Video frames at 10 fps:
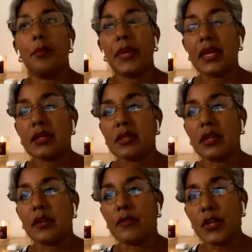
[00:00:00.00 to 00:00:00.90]
appeals
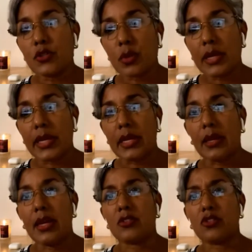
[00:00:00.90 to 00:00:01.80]

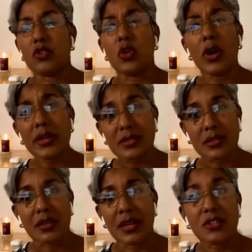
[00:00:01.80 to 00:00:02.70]
individually, it's
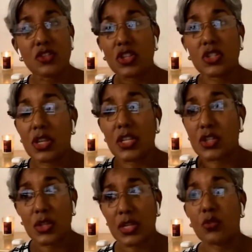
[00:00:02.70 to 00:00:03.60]
noise.
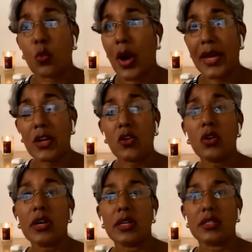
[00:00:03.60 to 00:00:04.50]
It's white
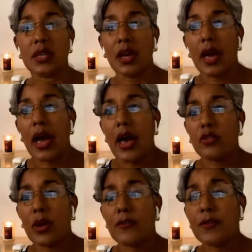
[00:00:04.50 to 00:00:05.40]
noise.
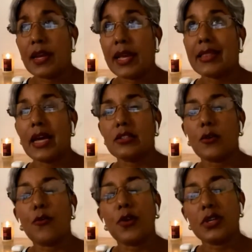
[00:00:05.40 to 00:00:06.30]
So I feel like
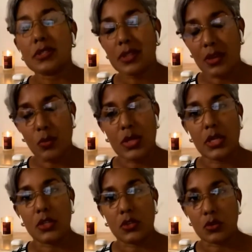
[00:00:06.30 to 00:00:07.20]
that's the first thing we
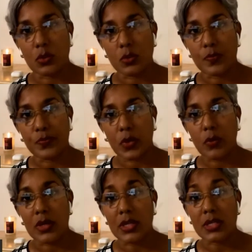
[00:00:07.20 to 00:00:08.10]
need to do.
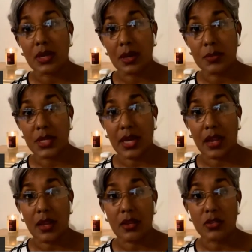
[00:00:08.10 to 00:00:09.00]
We need to come
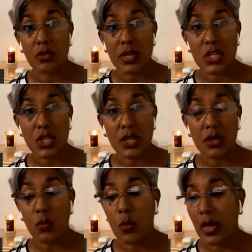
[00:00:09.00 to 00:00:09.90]
together as a
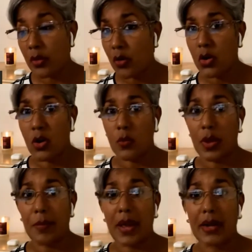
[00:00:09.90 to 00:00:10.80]
region, whether or
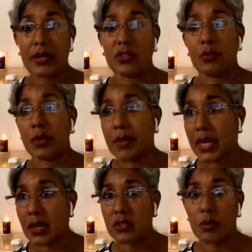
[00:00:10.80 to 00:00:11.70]
not we're blacklisted, but
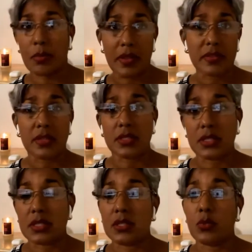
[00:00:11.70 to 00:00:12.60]
because our brothers and
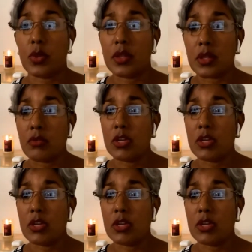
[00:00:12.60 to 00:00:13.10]
sisters within